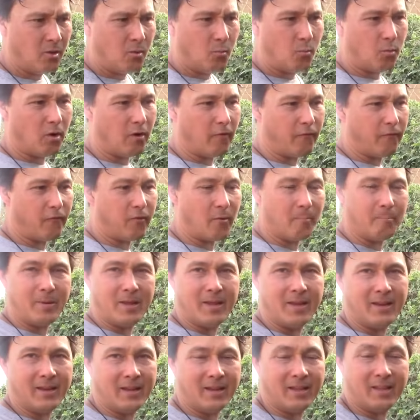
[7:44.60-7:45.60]
Well, for
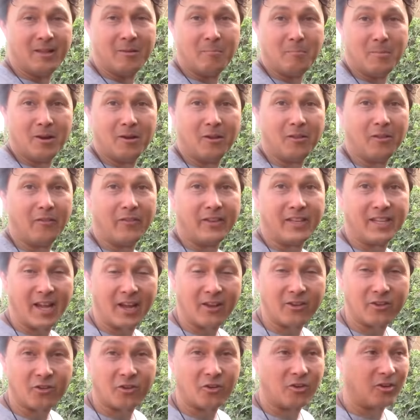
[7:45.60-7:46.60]
being in the middle of the
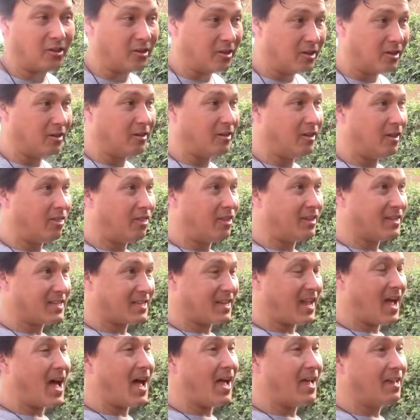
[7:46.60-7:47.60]
desert, literally this
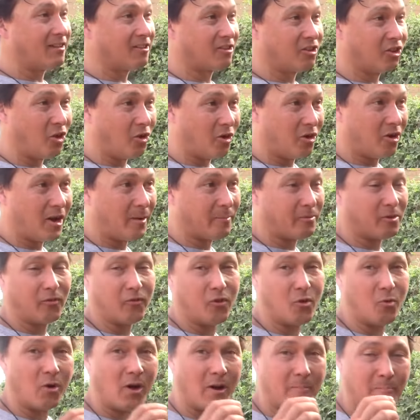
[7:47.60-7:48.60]
guy is loaded up. So
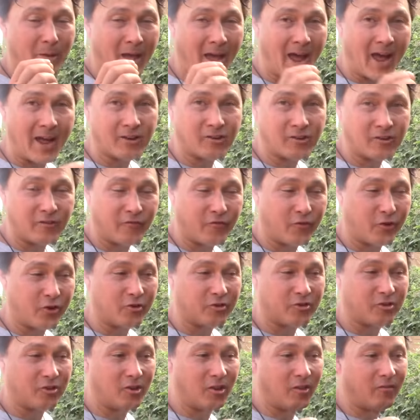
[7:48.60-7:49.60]
if you want passion
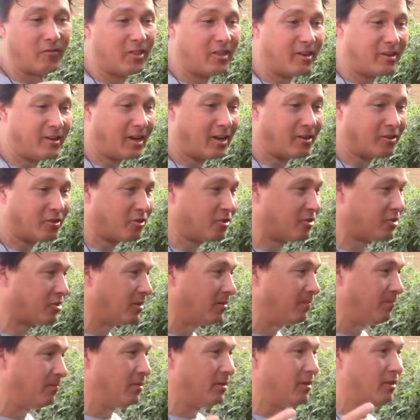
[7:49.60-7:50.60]
fruit and you live in the desert,
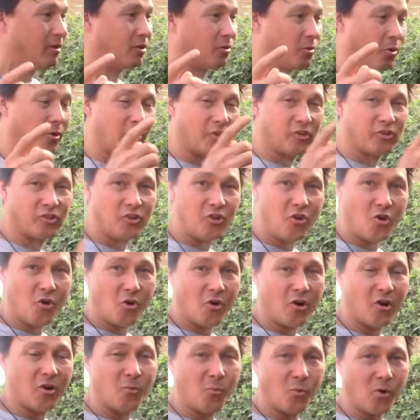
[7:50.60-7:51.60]
grow the
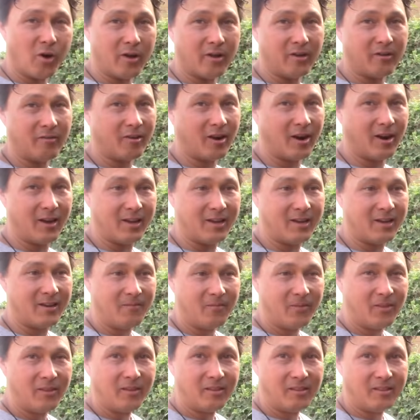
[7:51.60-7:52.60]
Sonoran one, right?
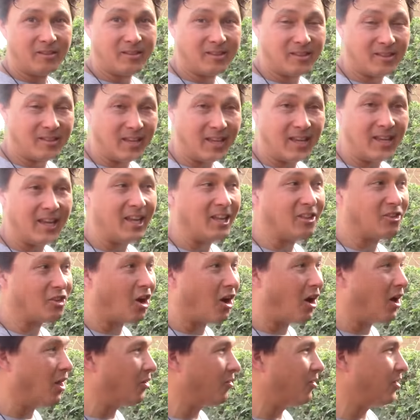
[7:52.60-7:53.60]
Heat
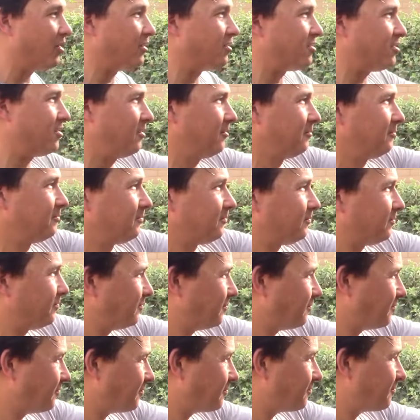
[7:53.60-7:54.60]
tolerant.
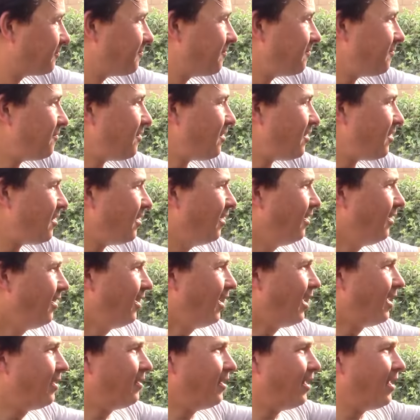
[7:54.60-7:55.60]

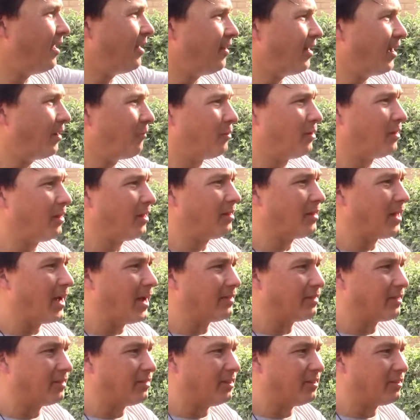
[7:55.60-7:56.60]
And I really
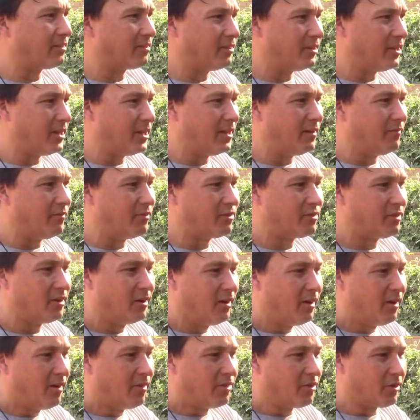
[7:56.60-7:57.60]
like that these leaves,
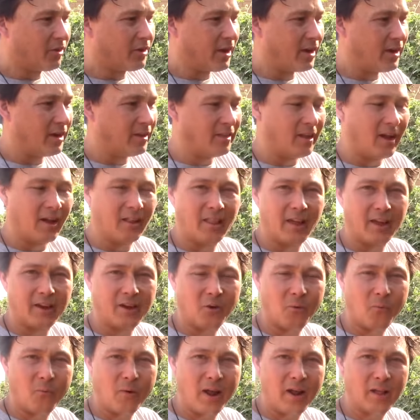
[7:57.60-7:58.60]
they're kind of not like
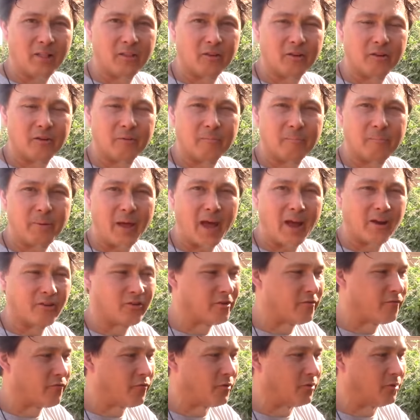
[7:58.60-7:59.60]
a regular
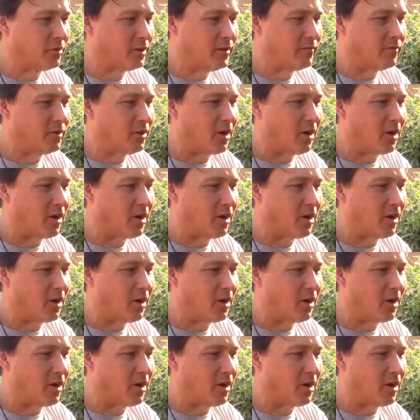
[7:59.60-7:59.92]
passion fruit leaf.